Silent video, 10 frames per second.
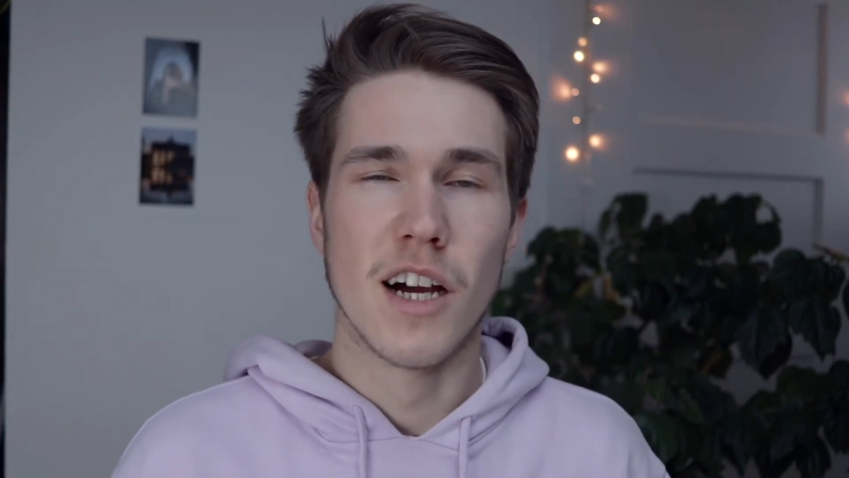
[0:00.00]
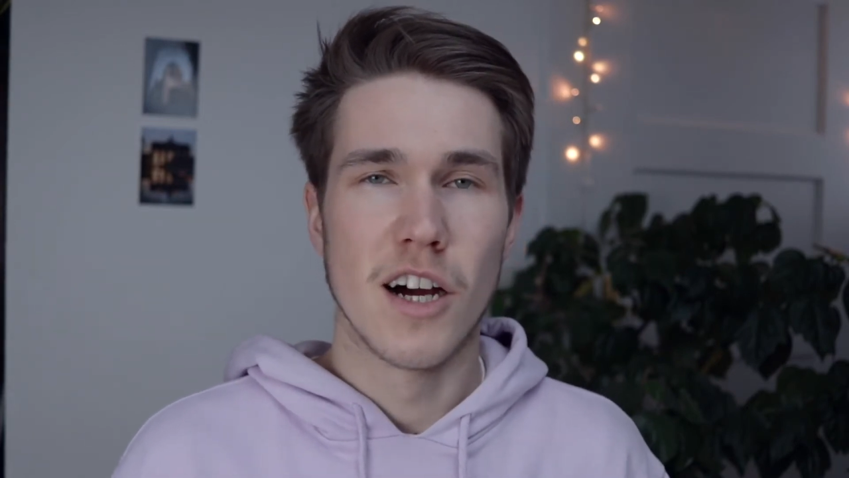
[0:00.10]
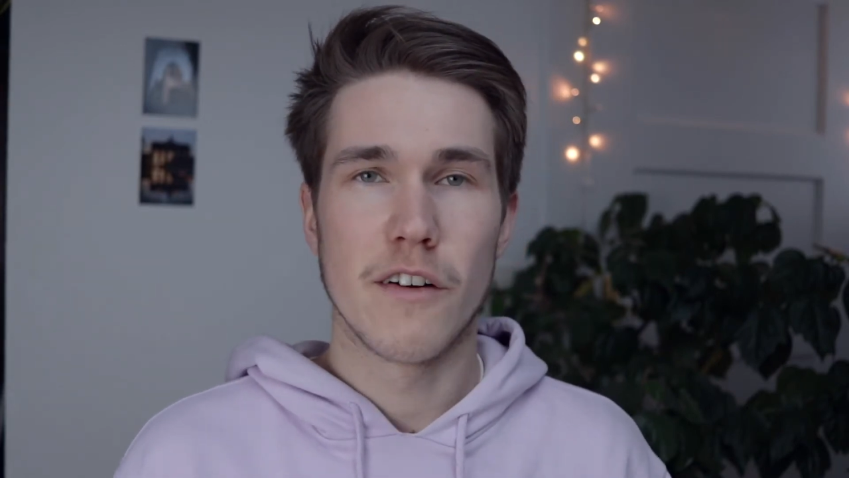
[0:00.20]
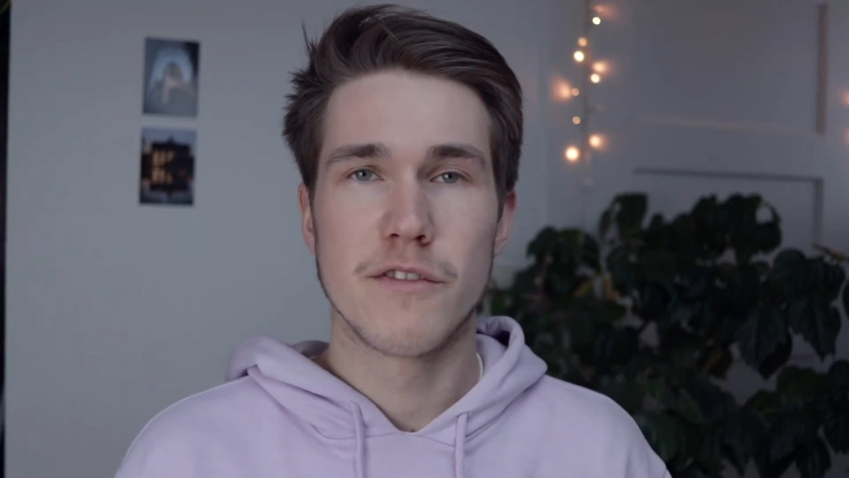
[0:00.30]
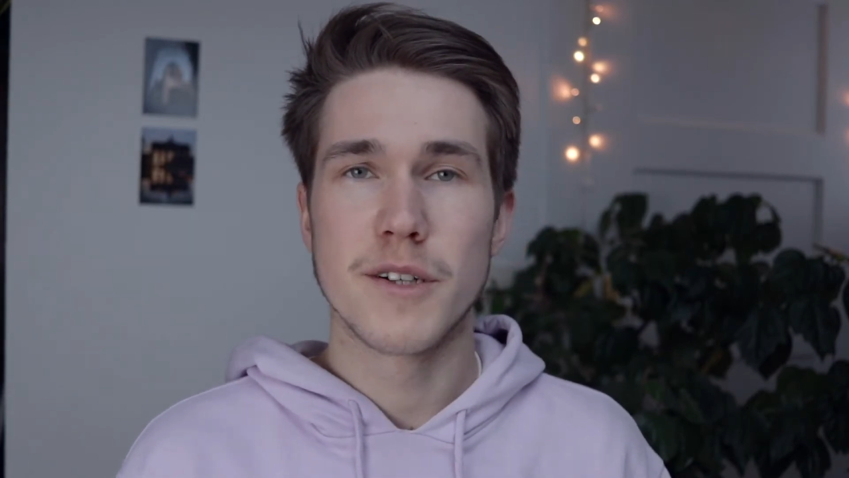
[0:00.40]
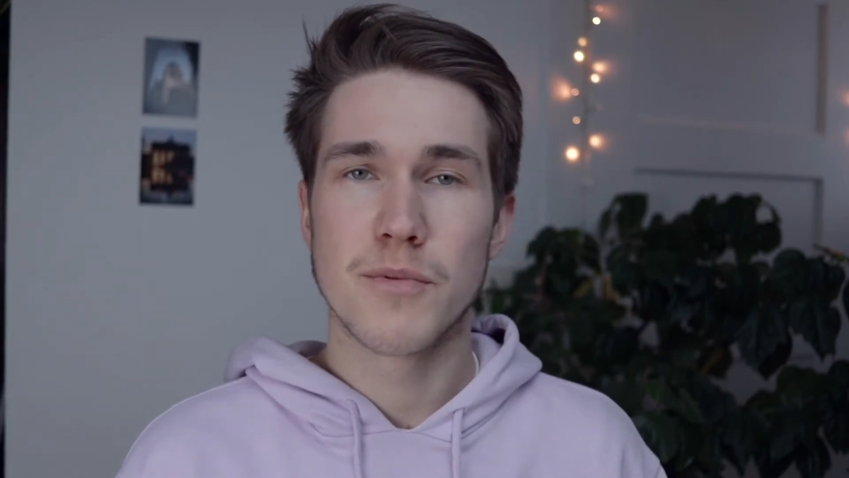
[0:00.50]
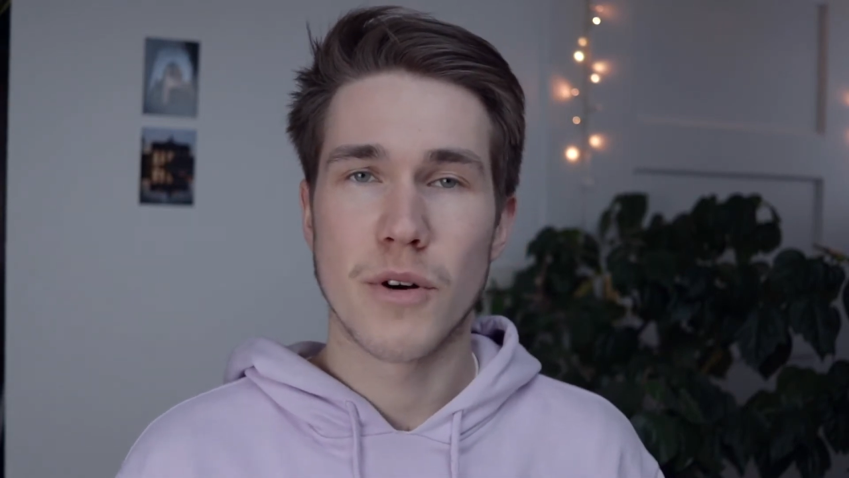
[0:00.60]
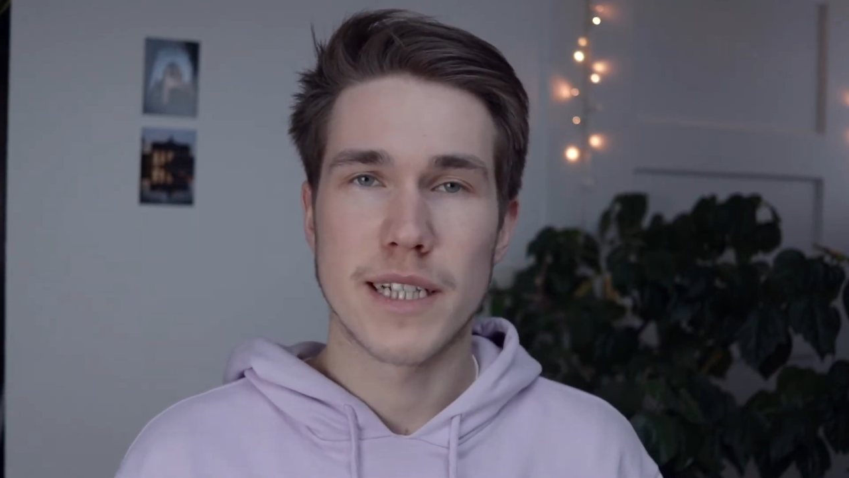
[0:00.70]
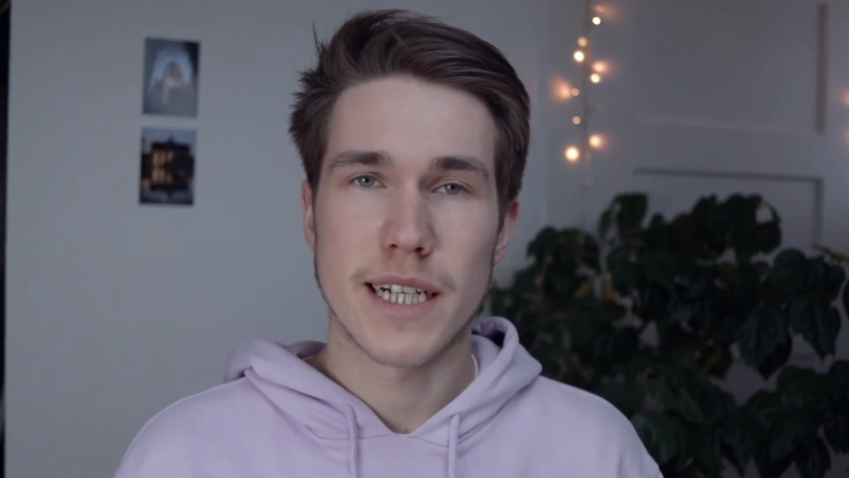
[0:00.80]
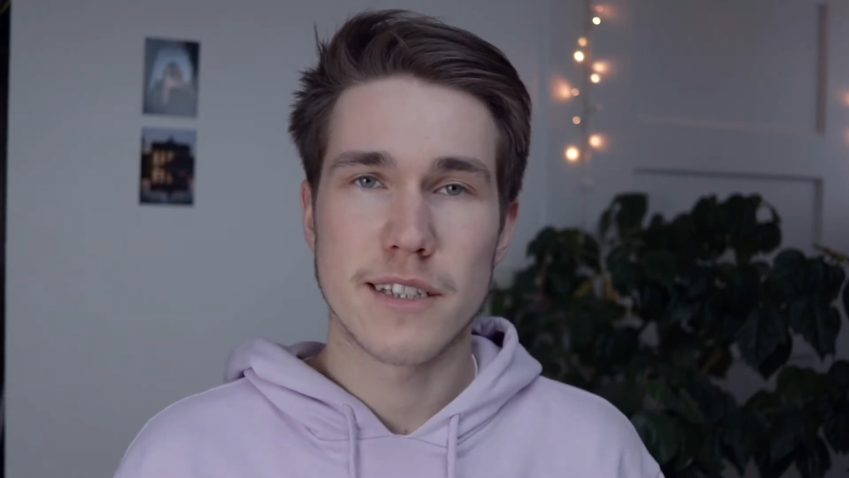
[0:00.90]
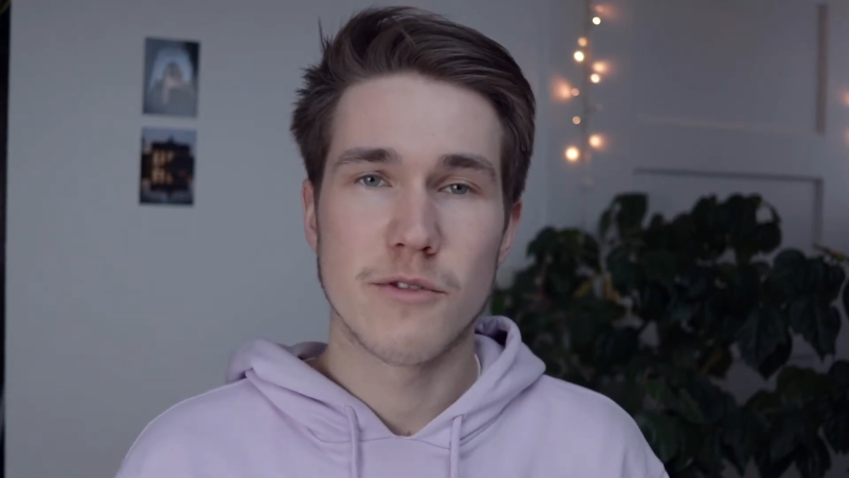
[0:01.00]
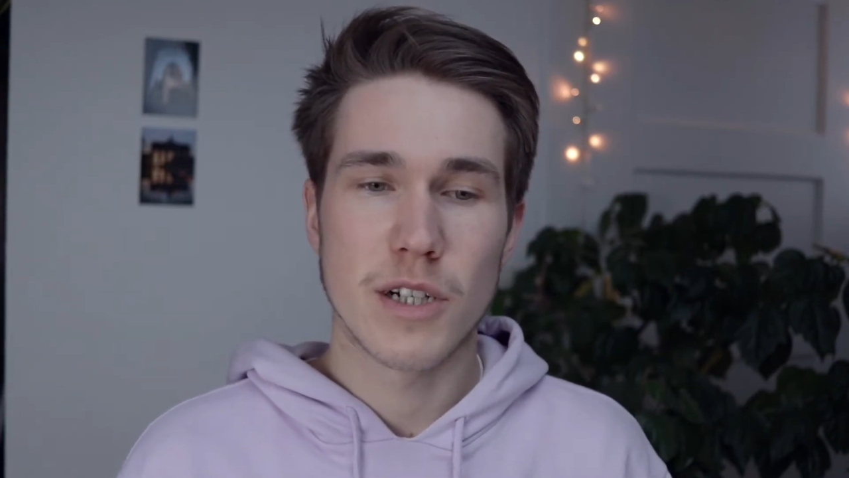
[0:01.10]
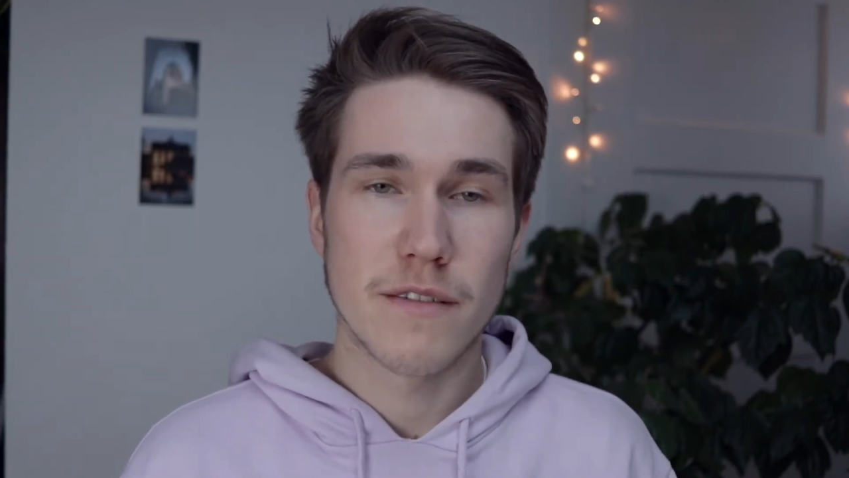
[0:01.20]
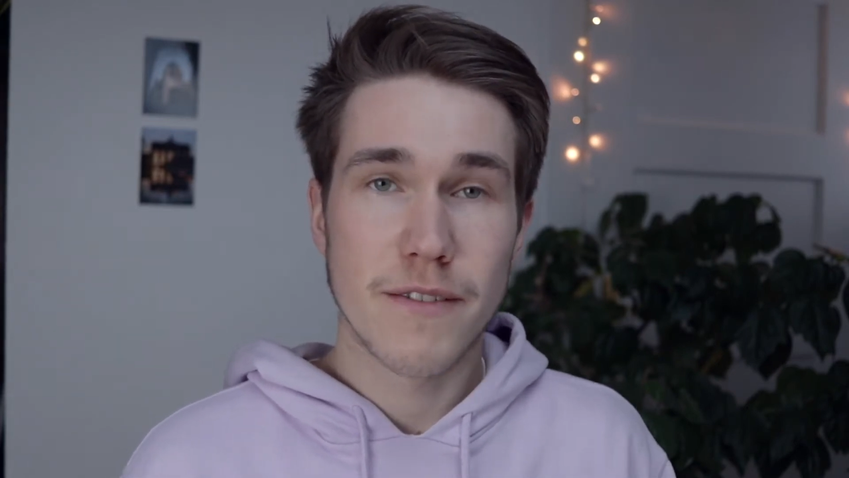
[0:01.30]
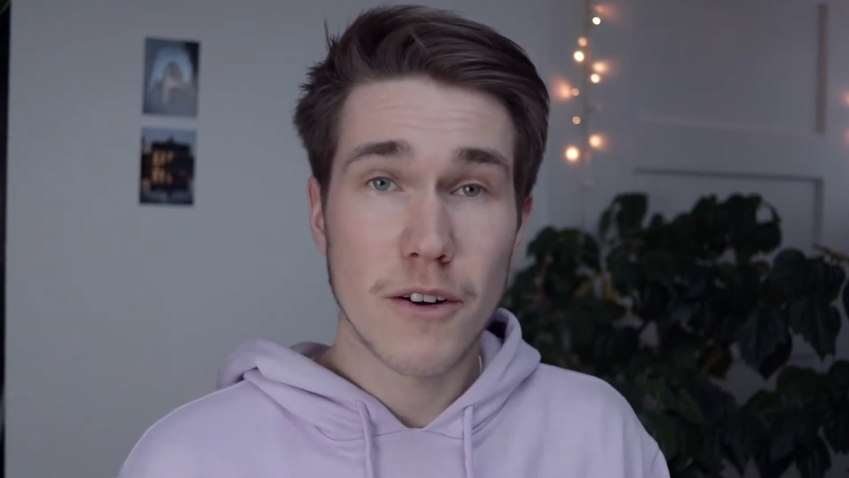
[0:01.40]
of your product you
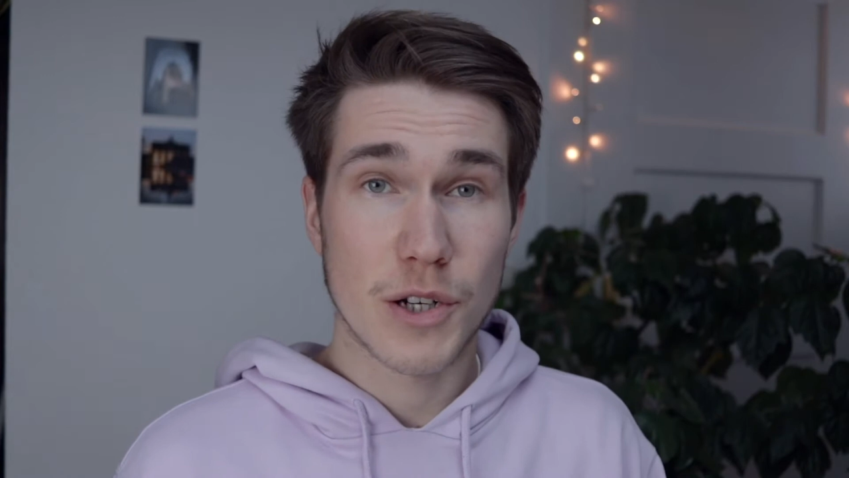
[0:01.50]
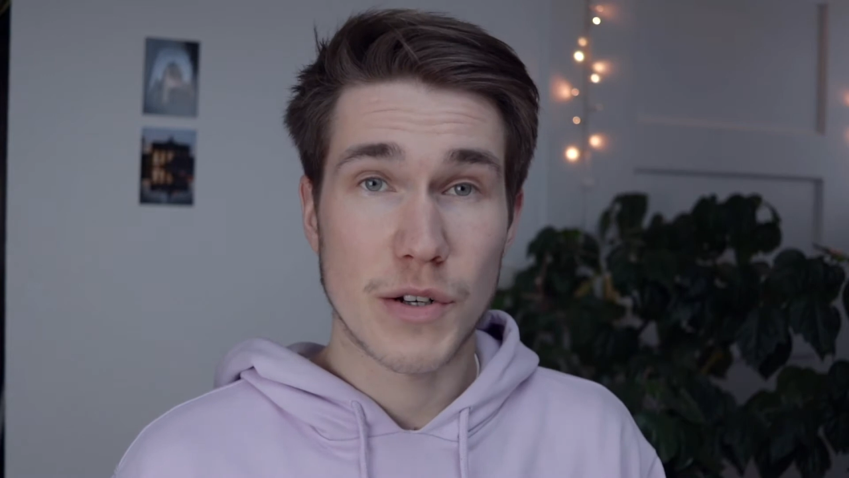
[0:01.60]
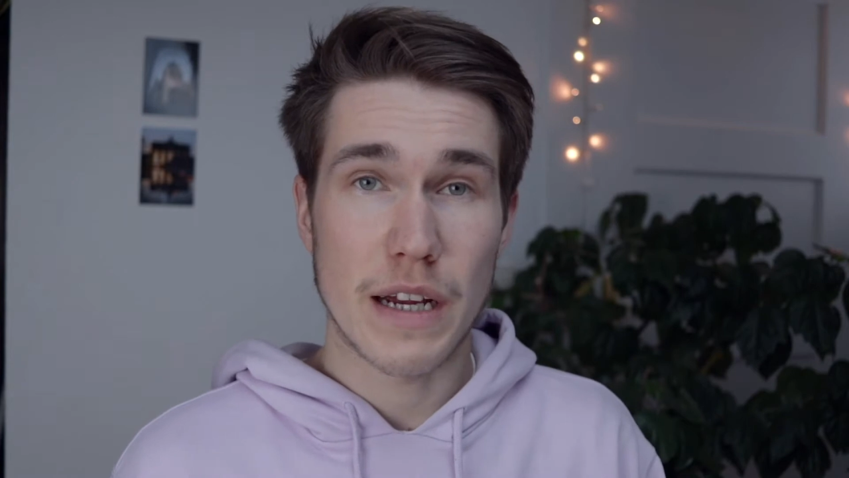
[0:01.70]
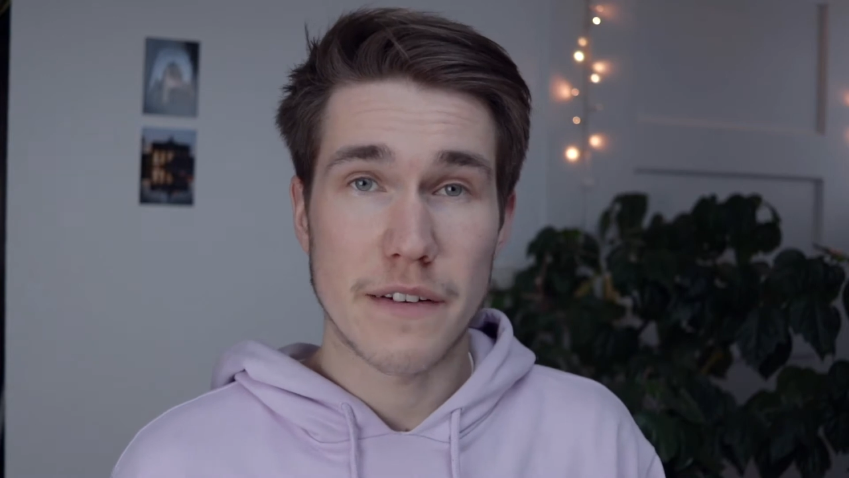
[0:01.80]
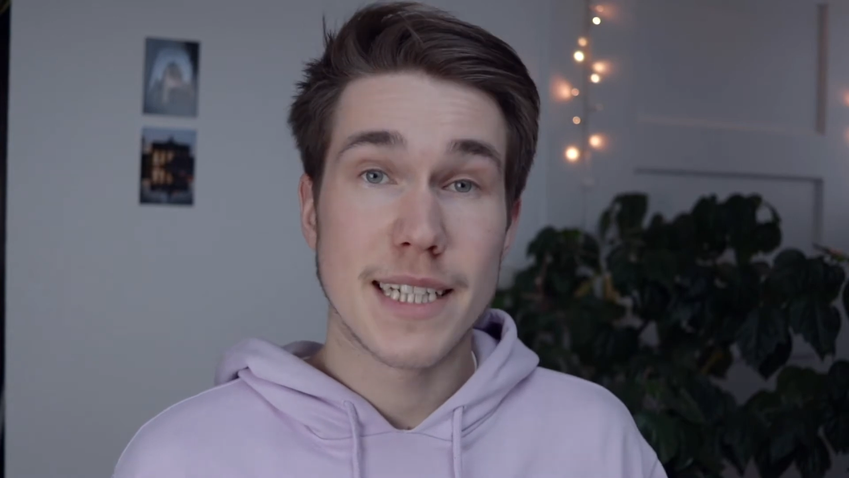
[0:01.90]
want to photograph.